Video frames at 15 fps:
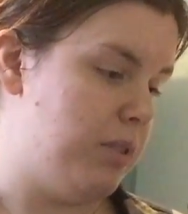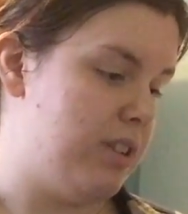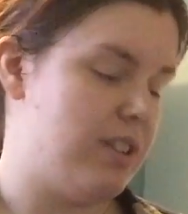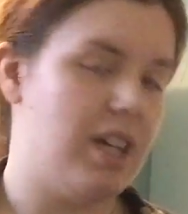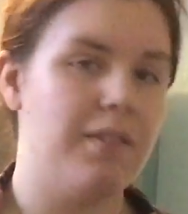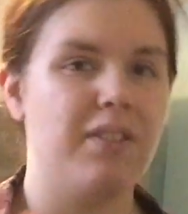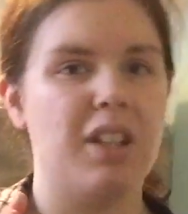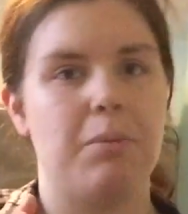But
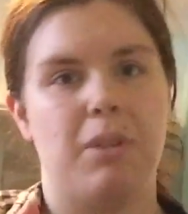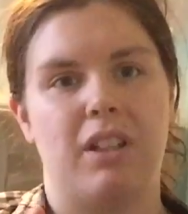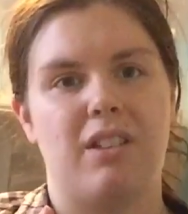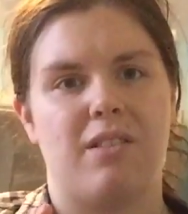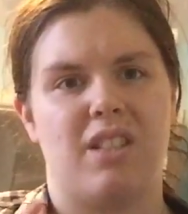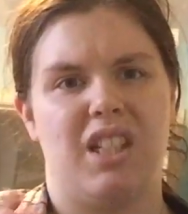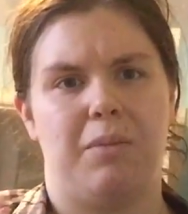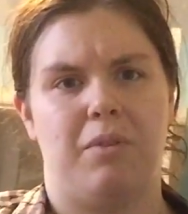definitely pick
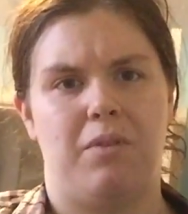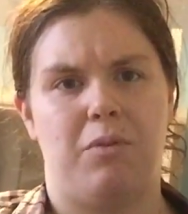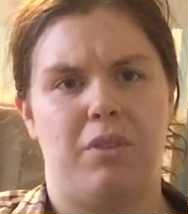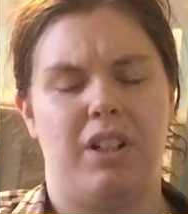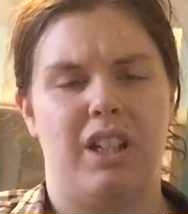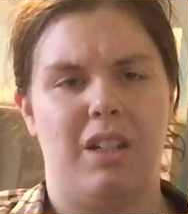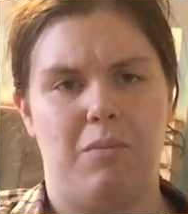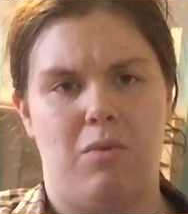this up if you
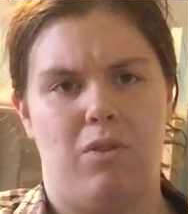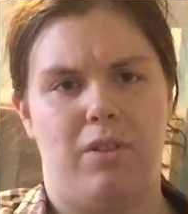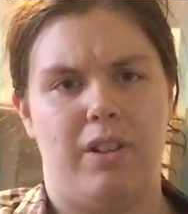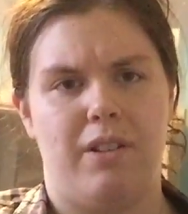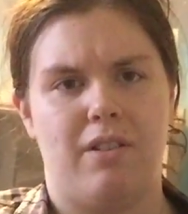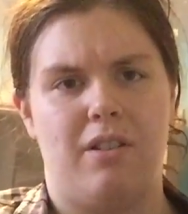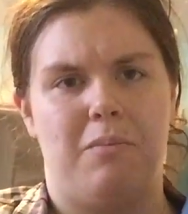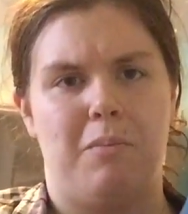want to get more
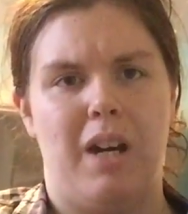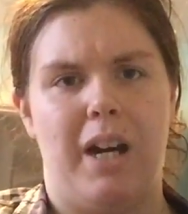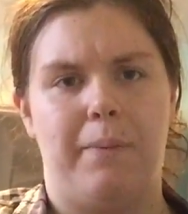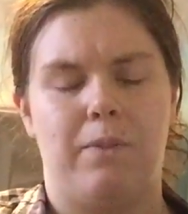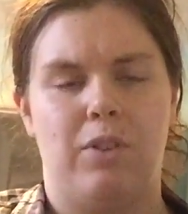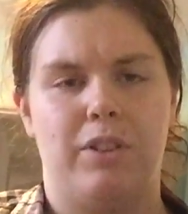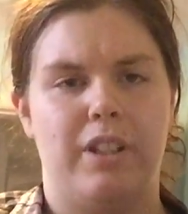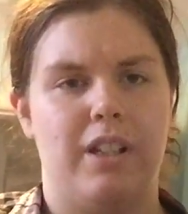into
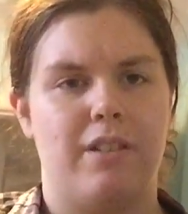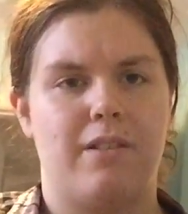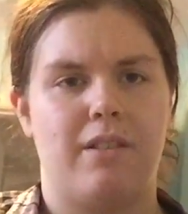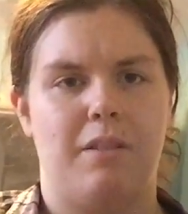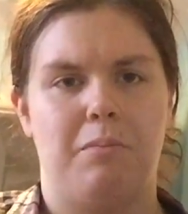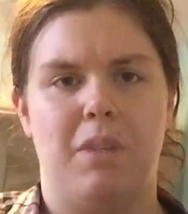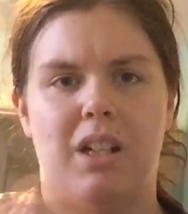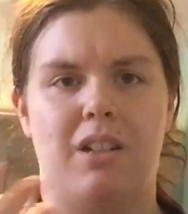mindfulness
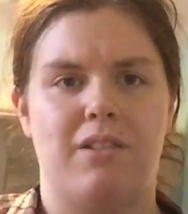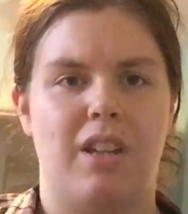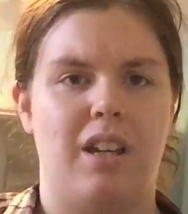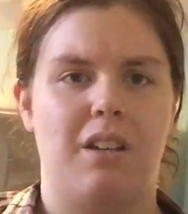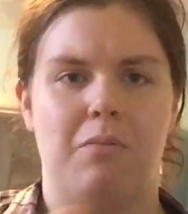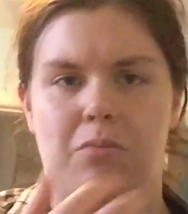and meditate,